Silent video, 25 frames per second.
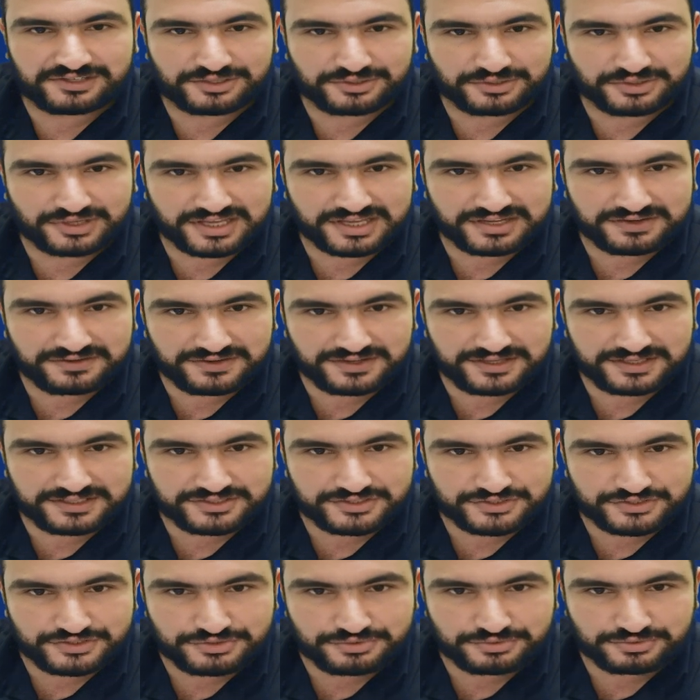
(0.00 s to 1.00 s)
a look at
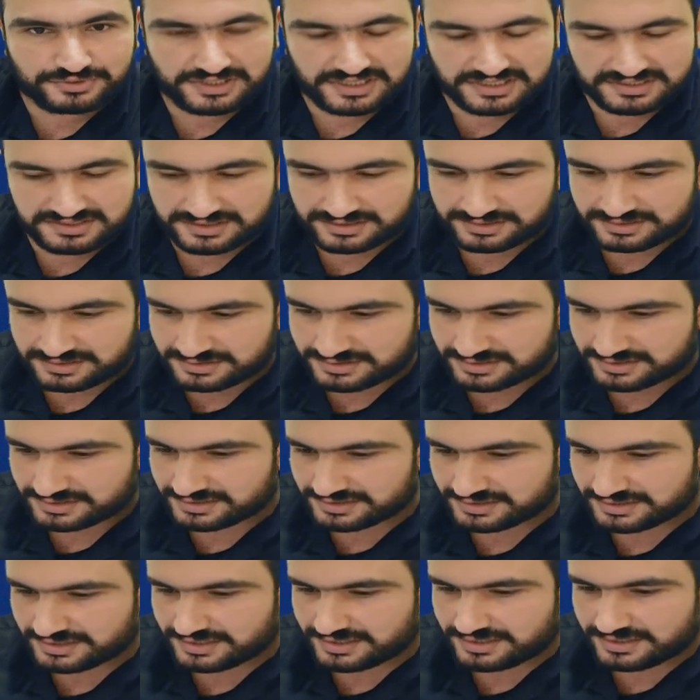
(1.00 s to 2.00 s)
these two
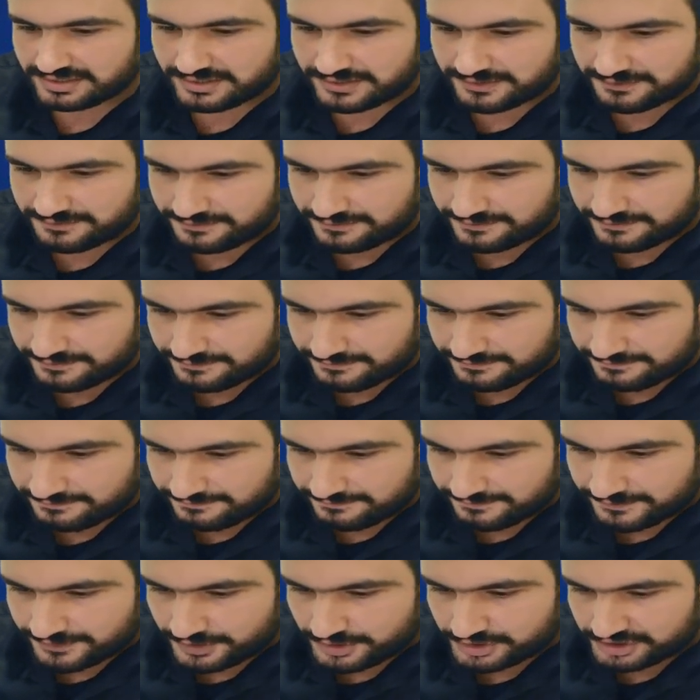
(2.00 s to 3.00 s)
lessons.
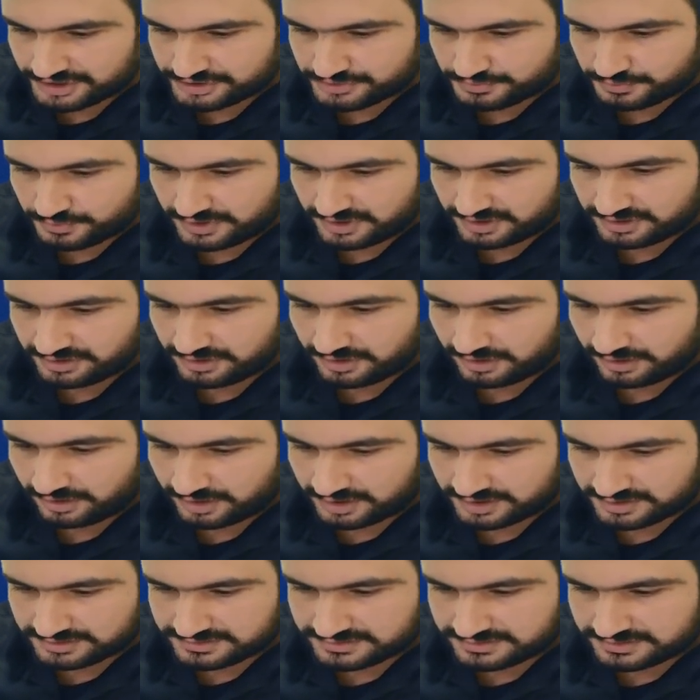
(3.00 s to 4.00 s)
Unit 1
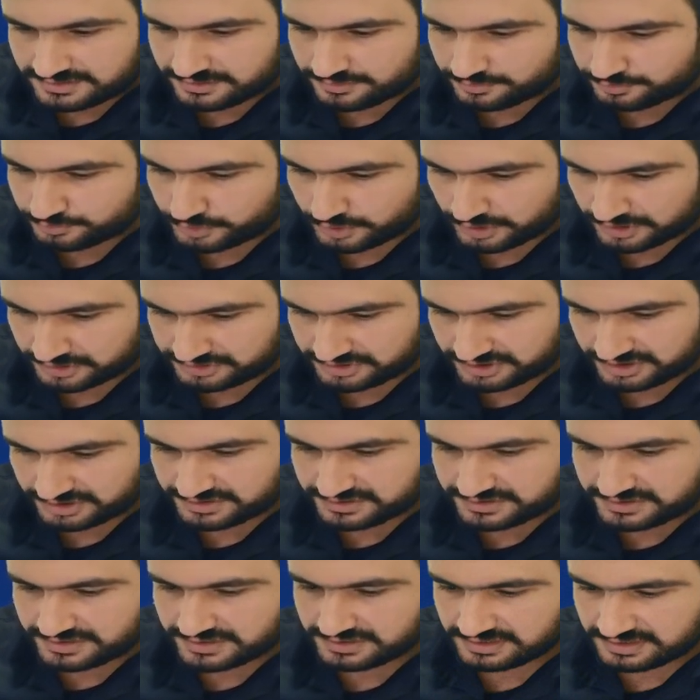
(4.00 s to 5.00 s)
art
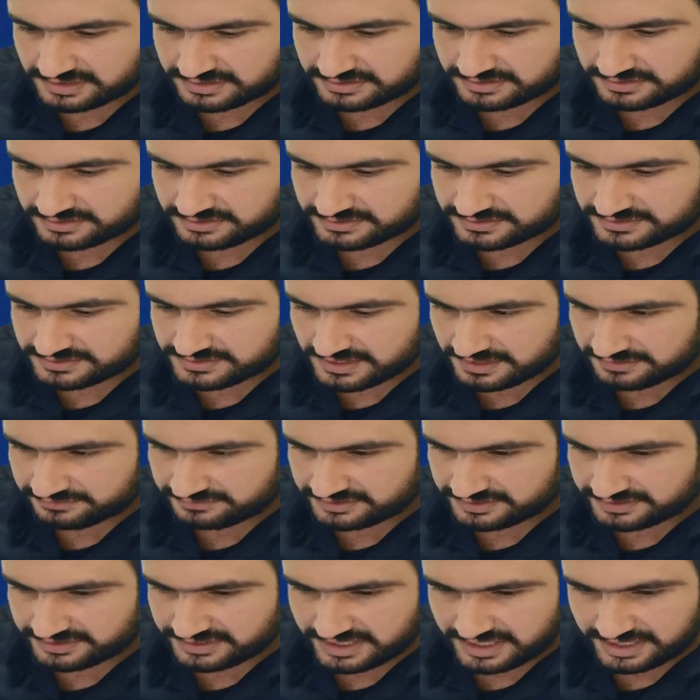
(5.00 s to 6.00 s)
project, lessons
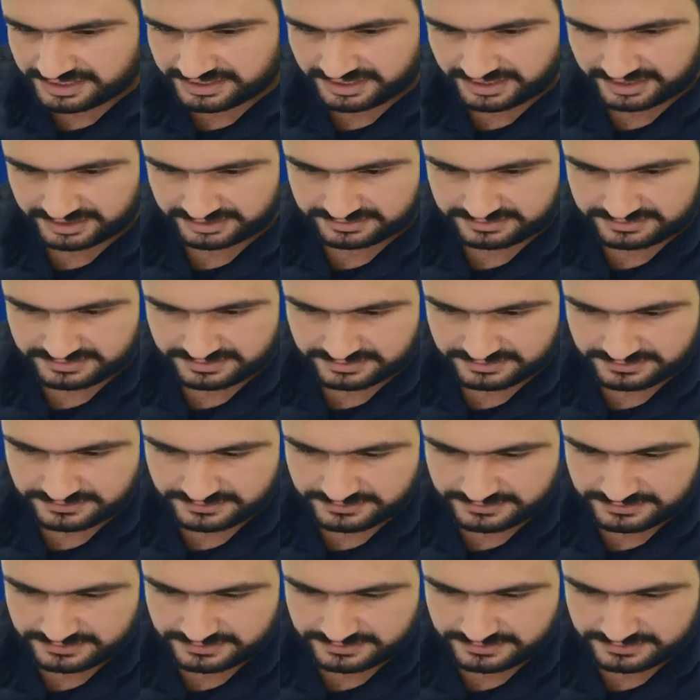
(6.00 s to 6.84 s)
7 and 8.